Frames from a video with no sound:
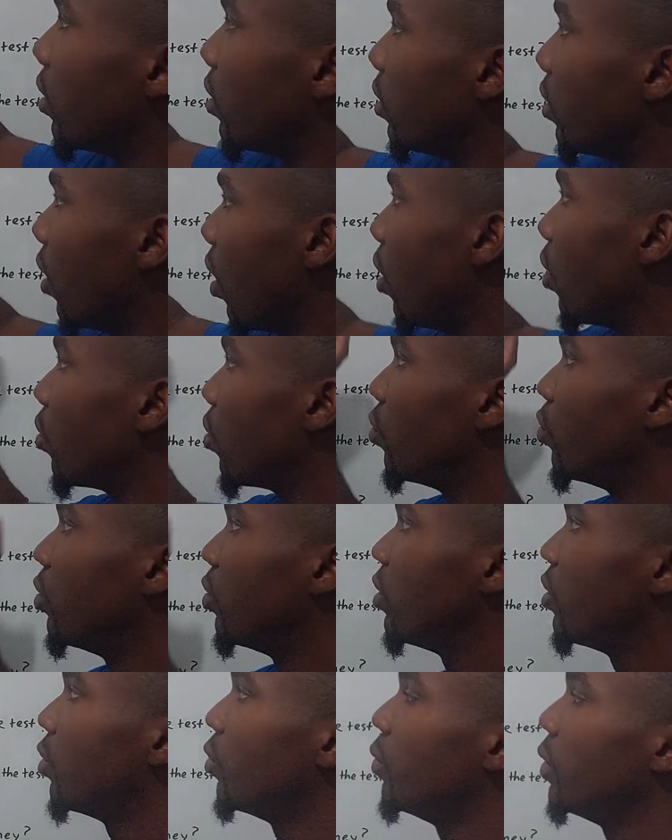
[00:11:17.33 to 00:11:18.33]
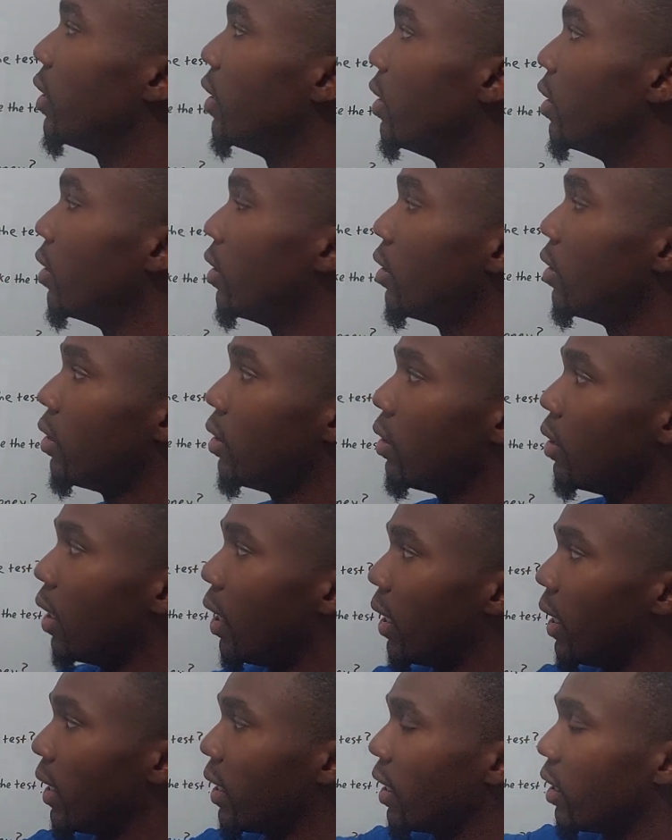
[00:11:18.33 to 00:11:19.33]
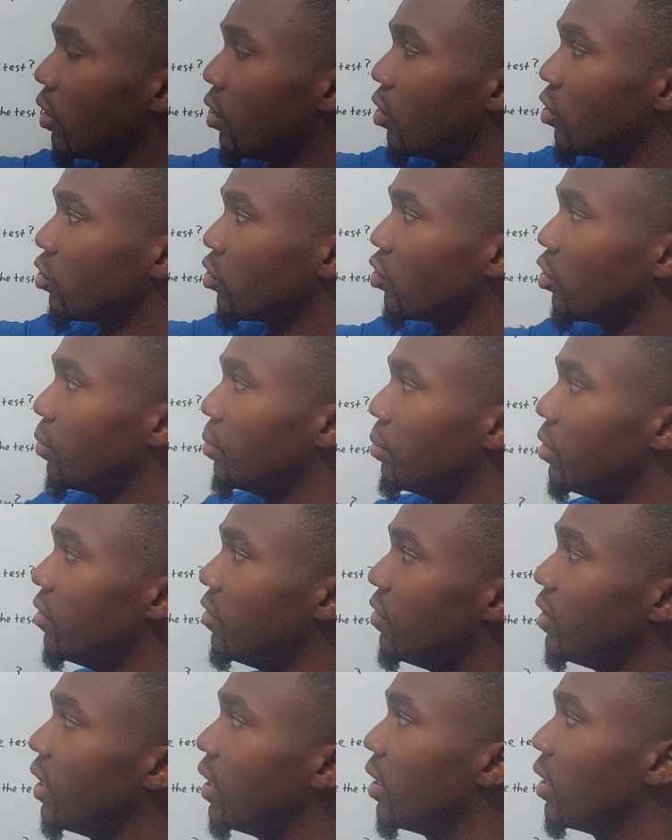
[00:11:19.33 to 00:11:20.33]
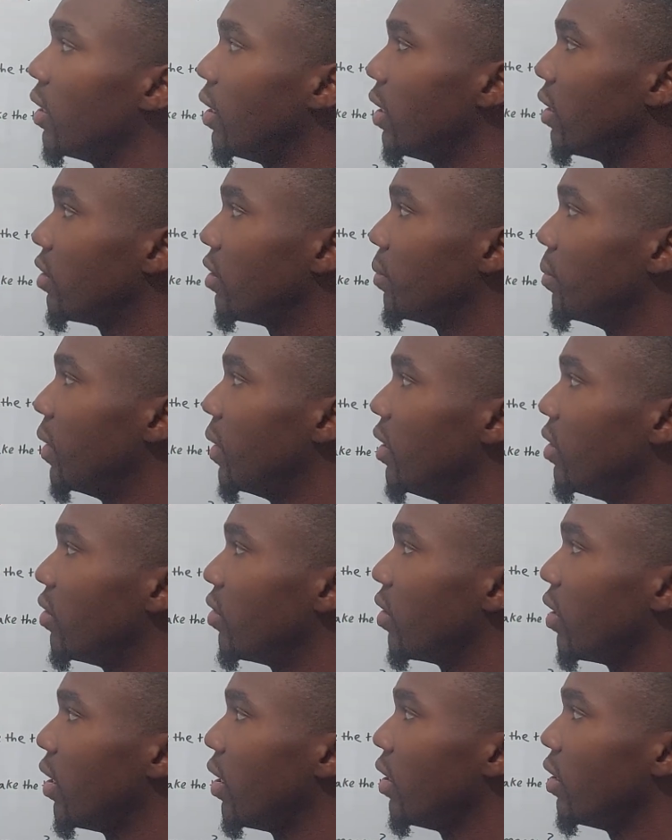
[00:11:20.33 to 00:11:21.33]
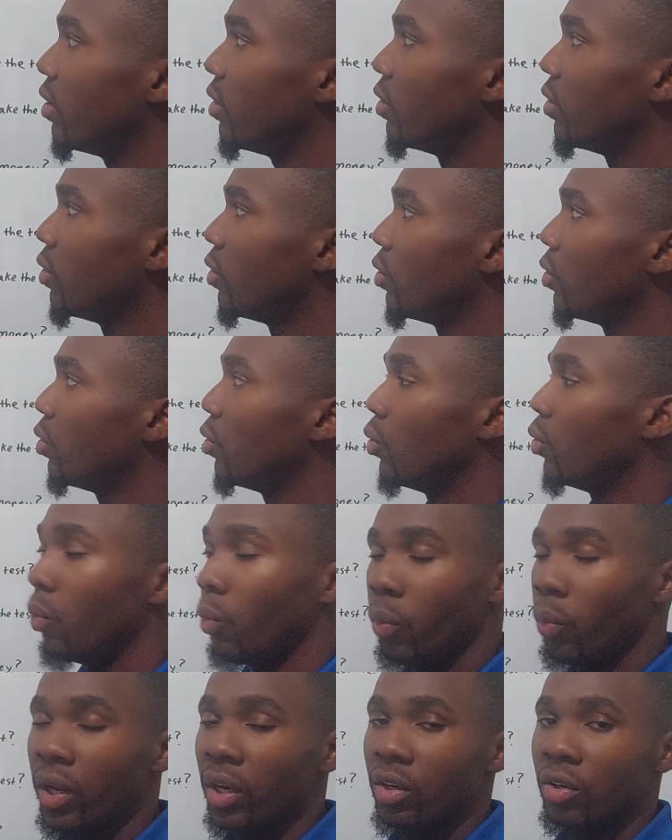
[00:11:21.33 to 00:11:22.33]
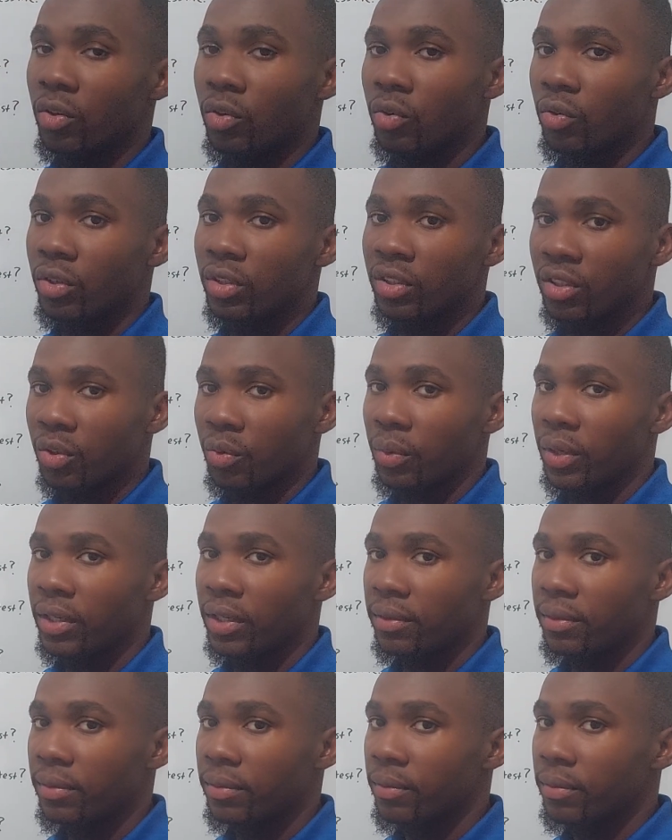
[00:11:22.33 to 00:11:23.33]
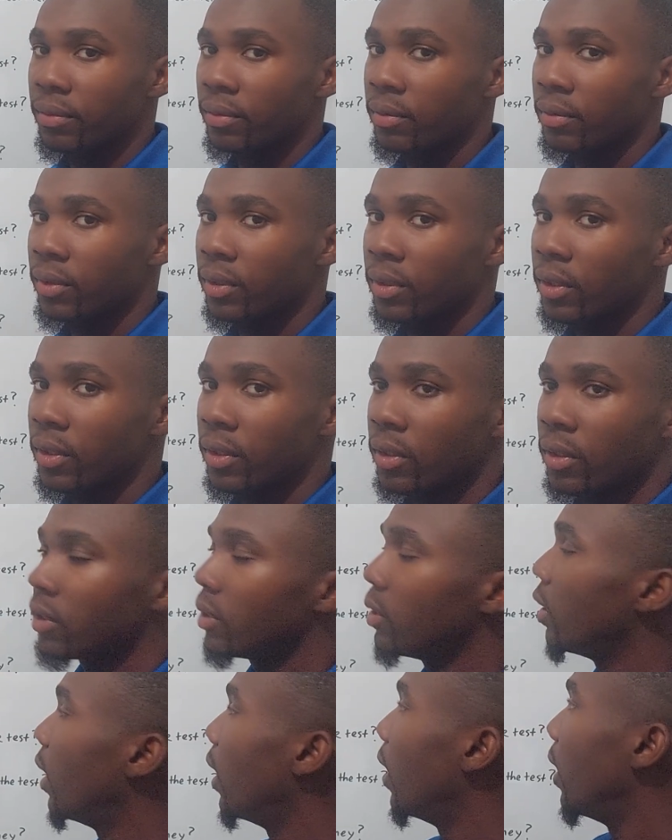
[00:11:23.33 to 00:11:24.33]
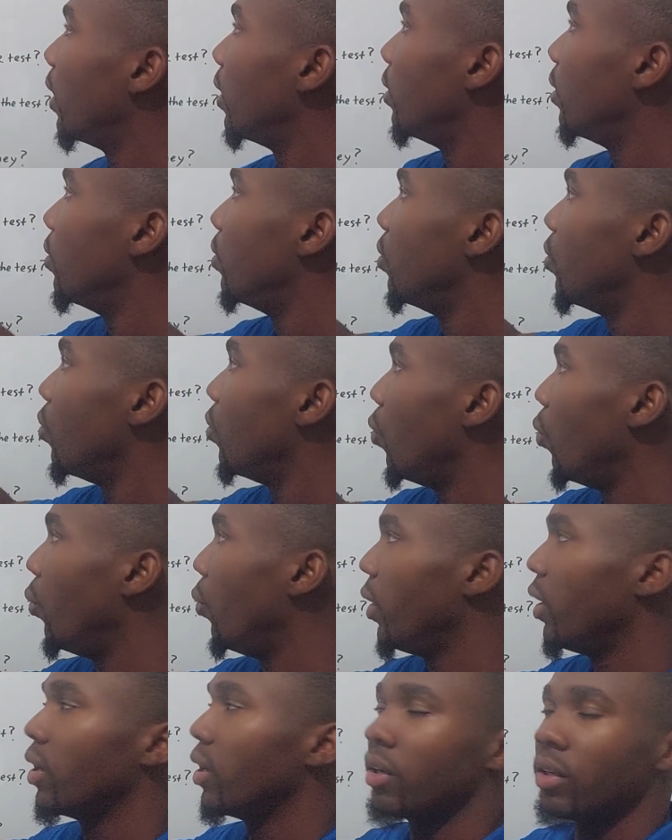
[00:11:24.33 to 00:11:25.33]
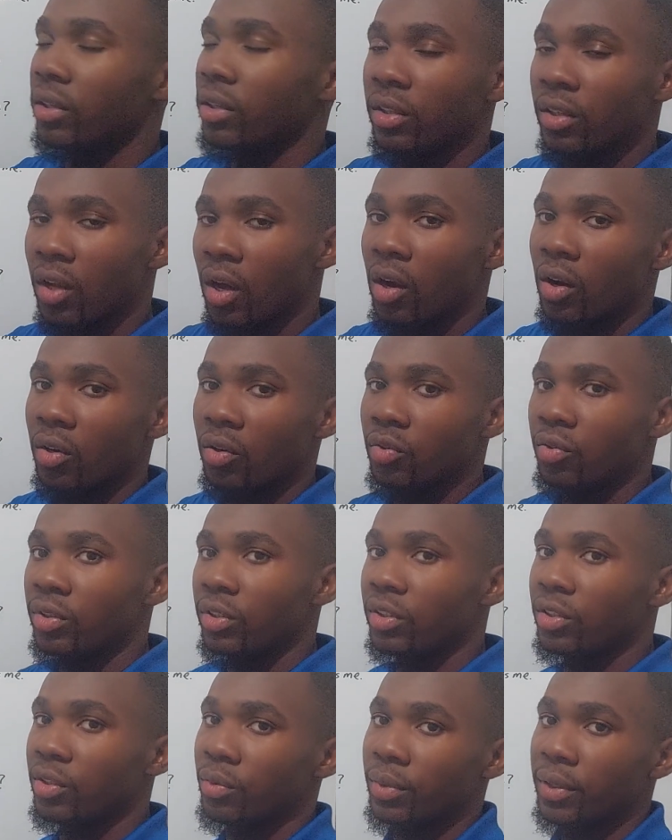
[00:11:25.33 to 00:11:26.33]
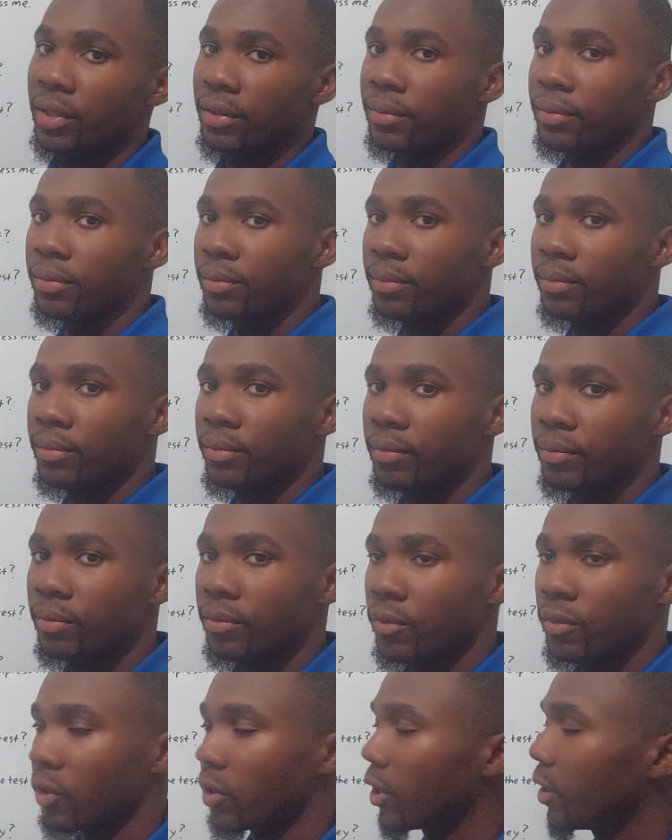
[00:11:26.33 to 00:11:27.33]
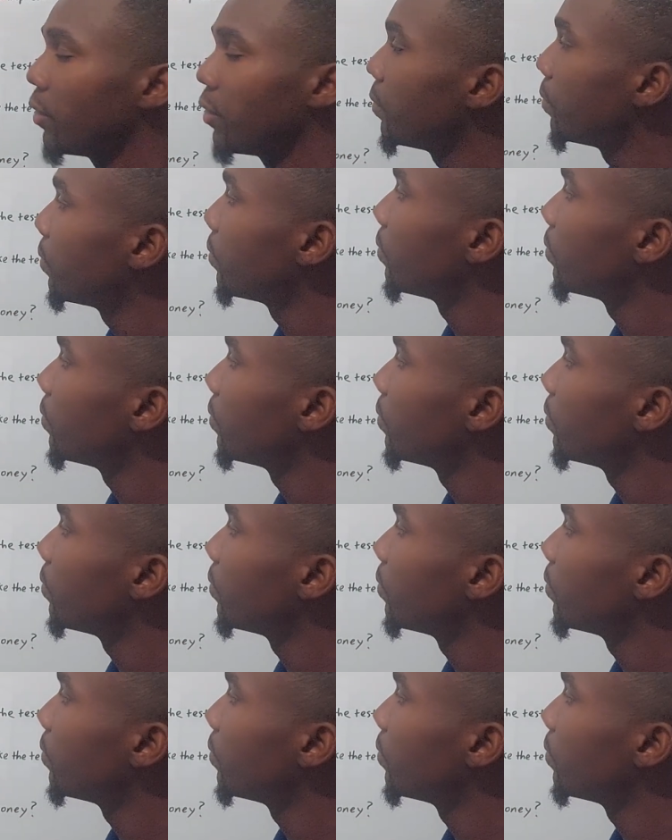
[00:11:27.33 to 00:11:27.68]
not going to win. And I can also abbreviate this by saying we're going to win and we're not going to win. Okay,